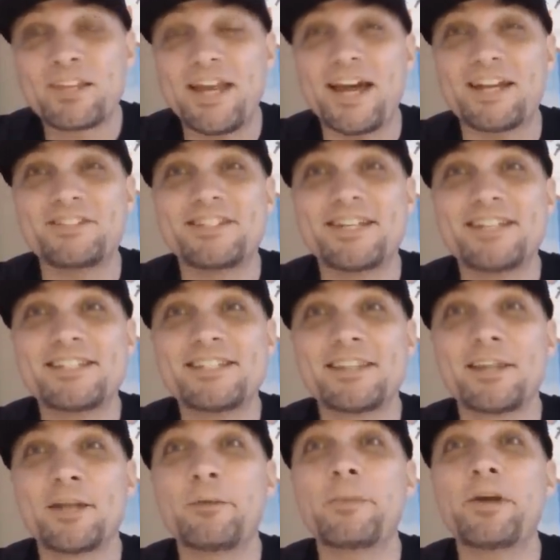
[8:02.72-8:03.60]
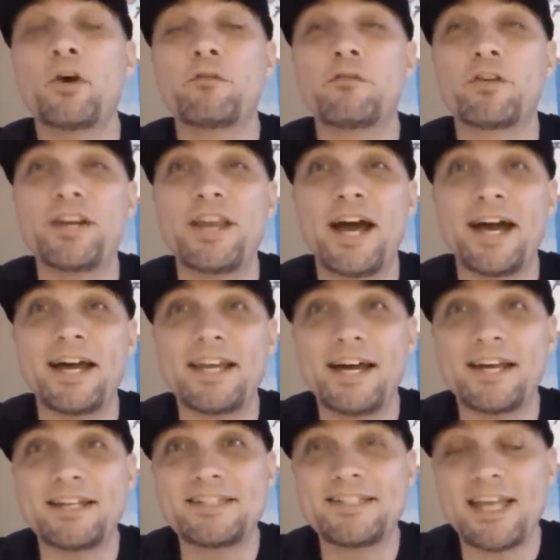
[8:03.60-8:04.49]
Yeah, just a little bit over 9
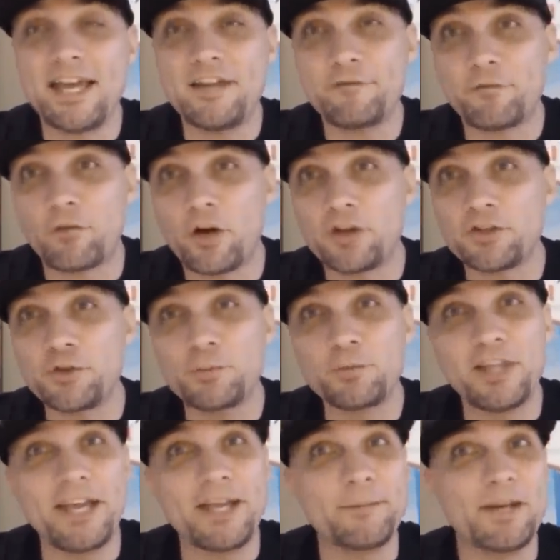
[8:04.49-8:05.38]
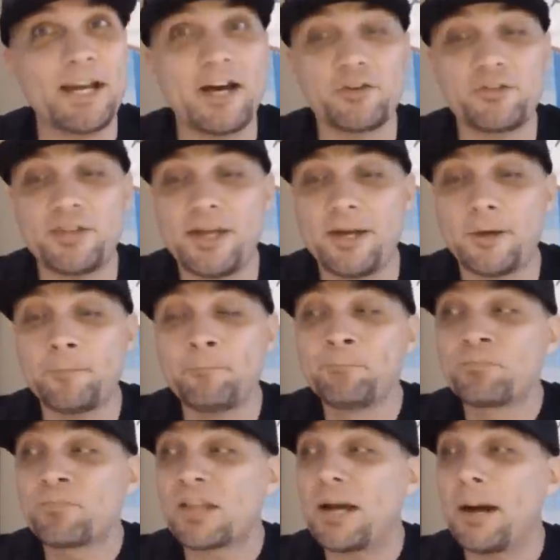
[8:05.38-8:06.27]
out of 10 for all you laymen out there.
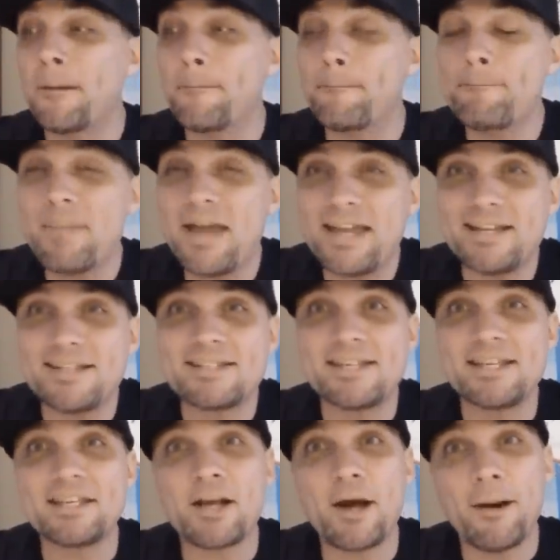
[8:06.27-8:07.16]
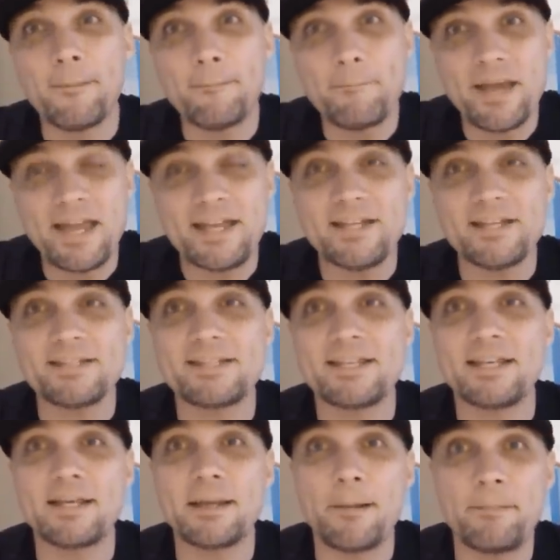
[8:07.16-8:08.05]
Amazing,
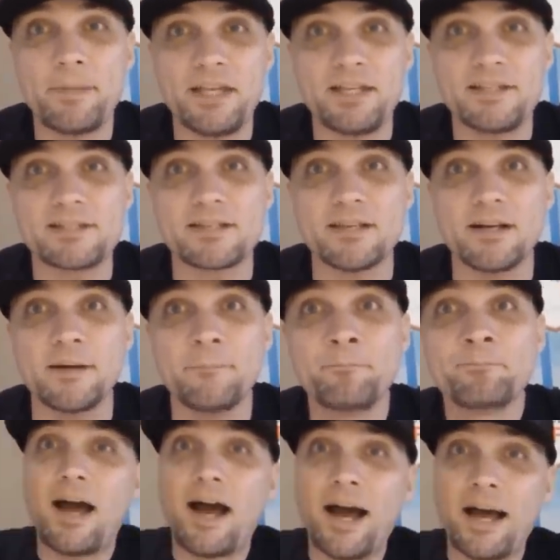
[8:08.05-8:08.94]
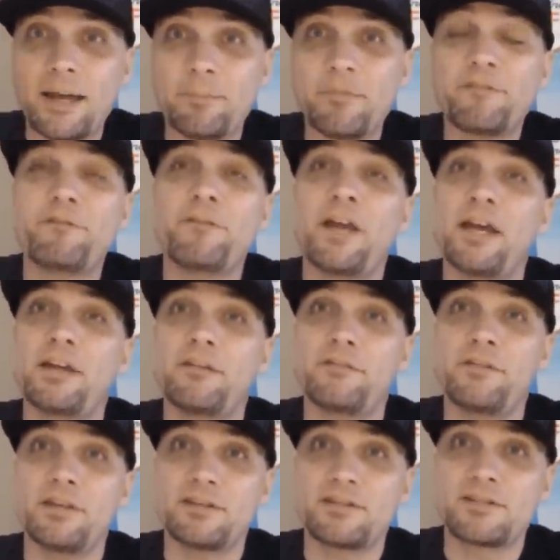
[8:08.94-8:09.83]
amazing pizza. I'm a fan
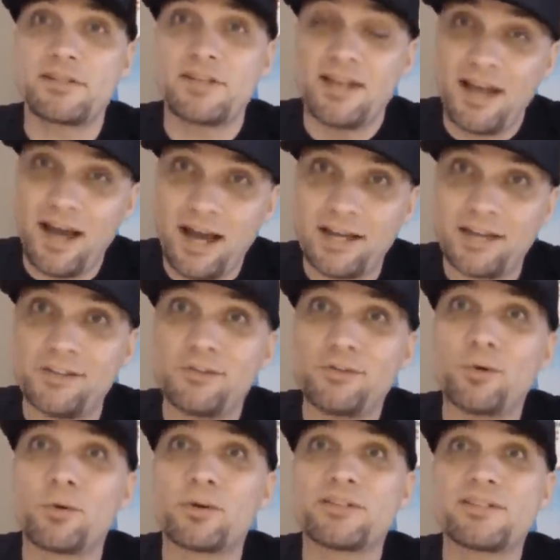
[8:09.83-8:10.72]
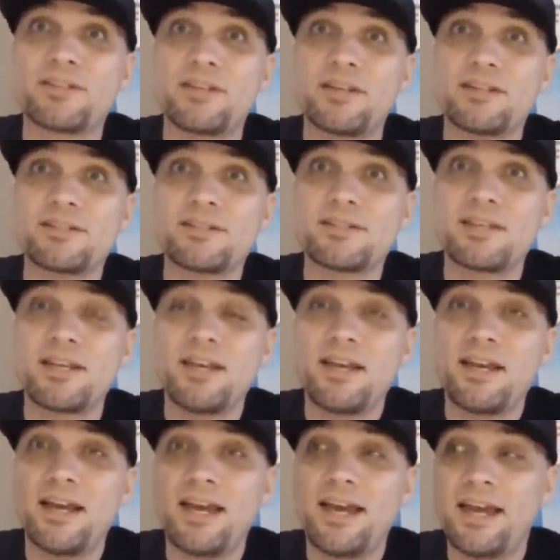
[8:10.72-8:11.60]
of this. I endorse this.
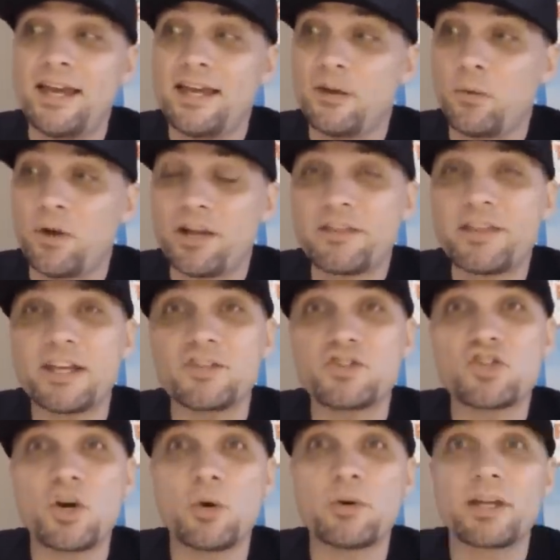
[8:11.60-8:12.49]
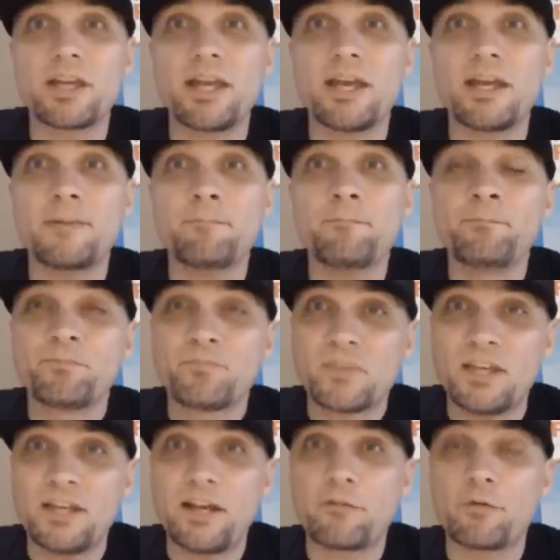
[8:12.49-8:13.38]
And I want to thank Joe again
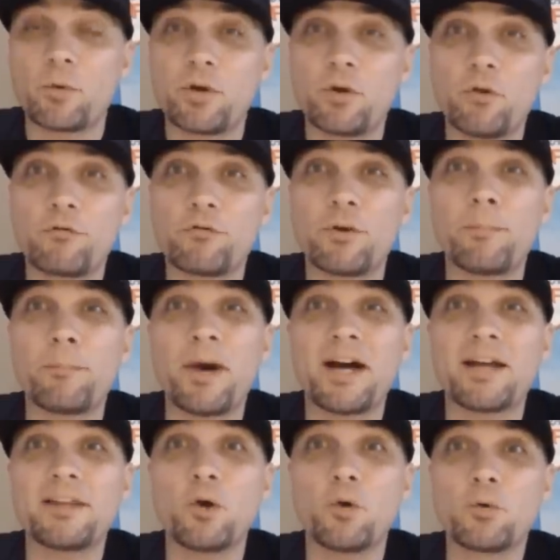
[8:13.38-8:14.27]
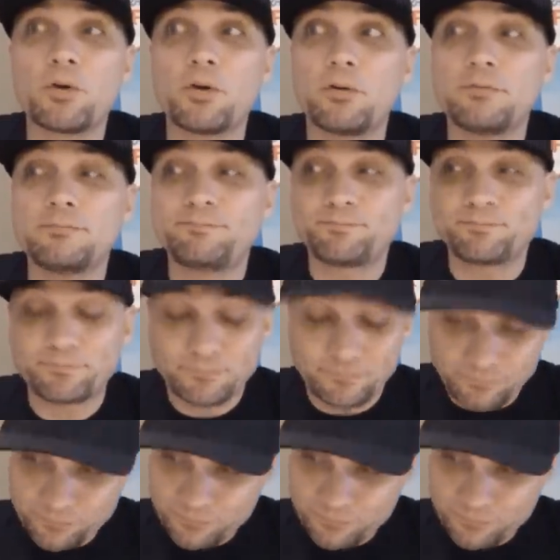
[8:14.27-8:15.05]
and everyone over at my local